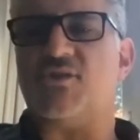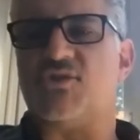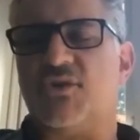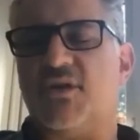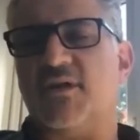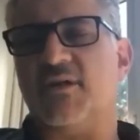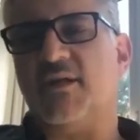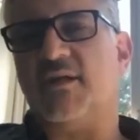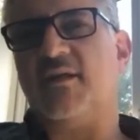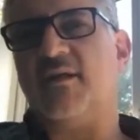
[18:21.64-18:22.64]
sure
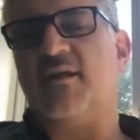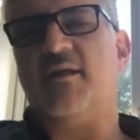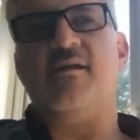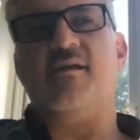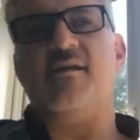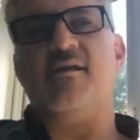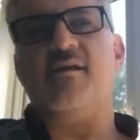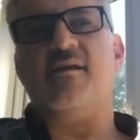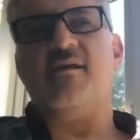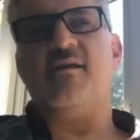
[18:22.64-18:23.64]
that
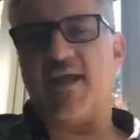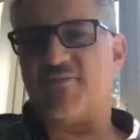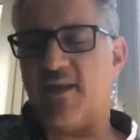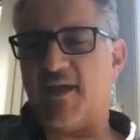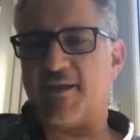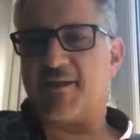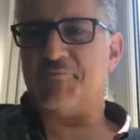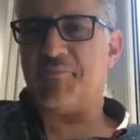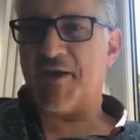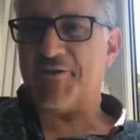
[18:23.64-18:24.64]
it's a like-for-like
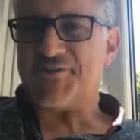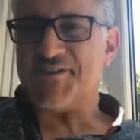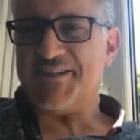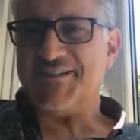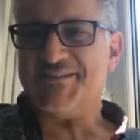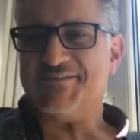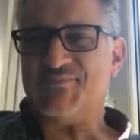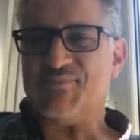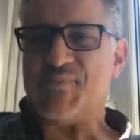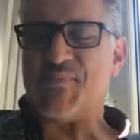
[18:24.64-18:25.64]
comparison,
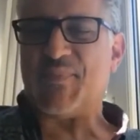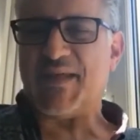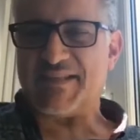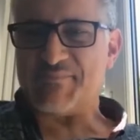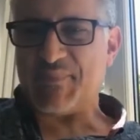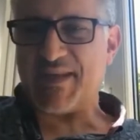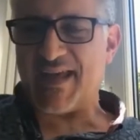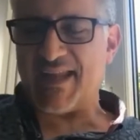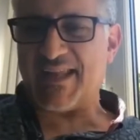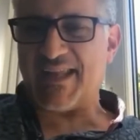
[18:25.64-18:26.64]
but
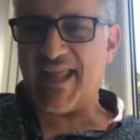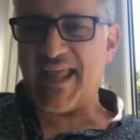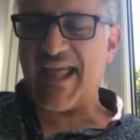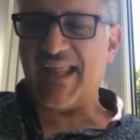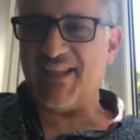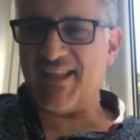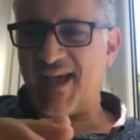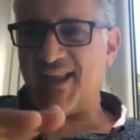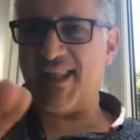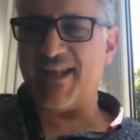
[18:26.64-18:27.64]
I'll
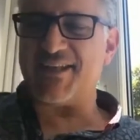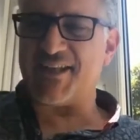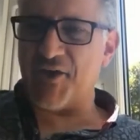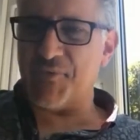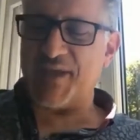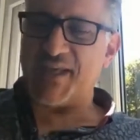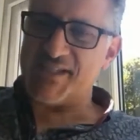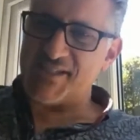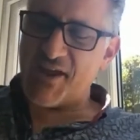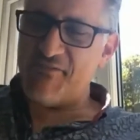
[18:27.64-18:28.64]
let it go
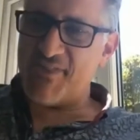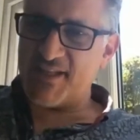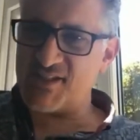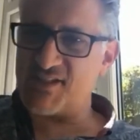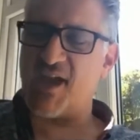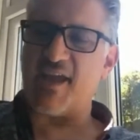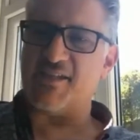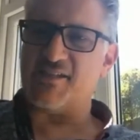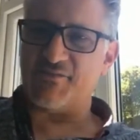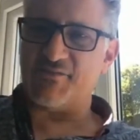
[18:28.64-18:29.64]
because of the
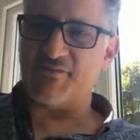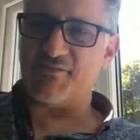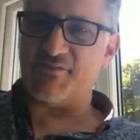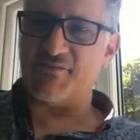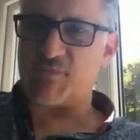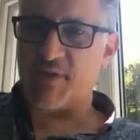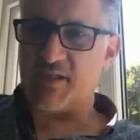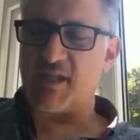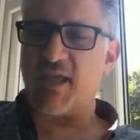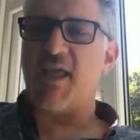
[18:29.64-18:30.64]
size of the
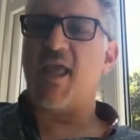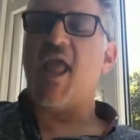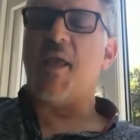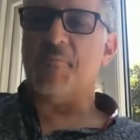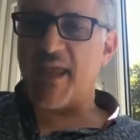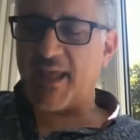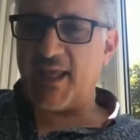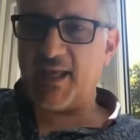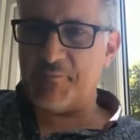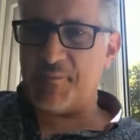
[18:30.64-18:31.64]
investment
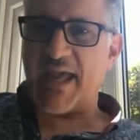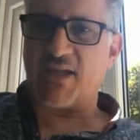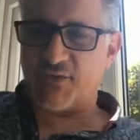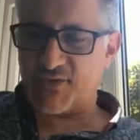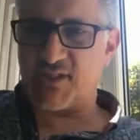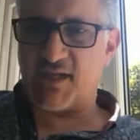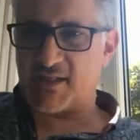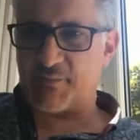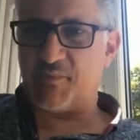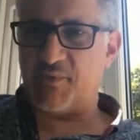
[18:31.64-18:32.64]
making an impact on the
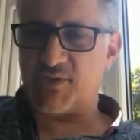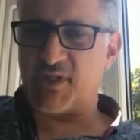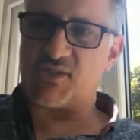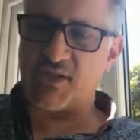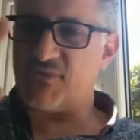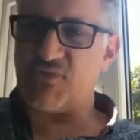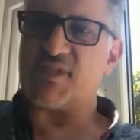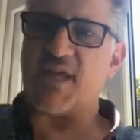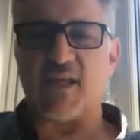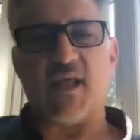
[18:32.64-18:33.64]
startup community. So if you
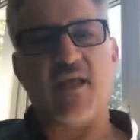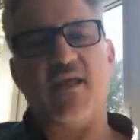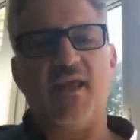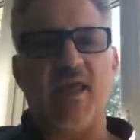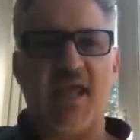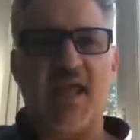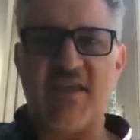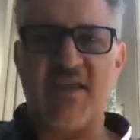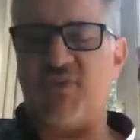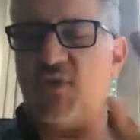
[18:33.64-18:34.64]
said, if
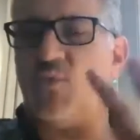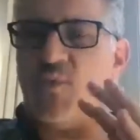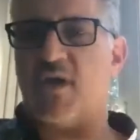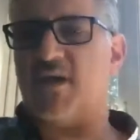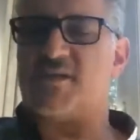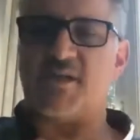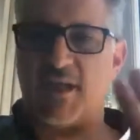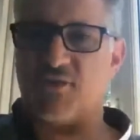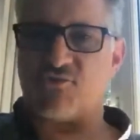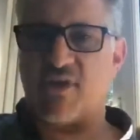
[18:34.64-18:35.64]
you were sitting in
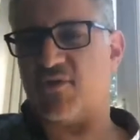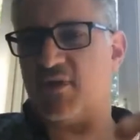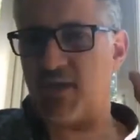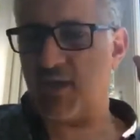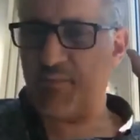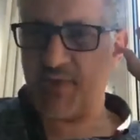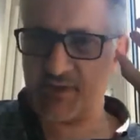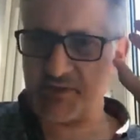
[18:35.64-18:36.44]
Treasury and you're going to put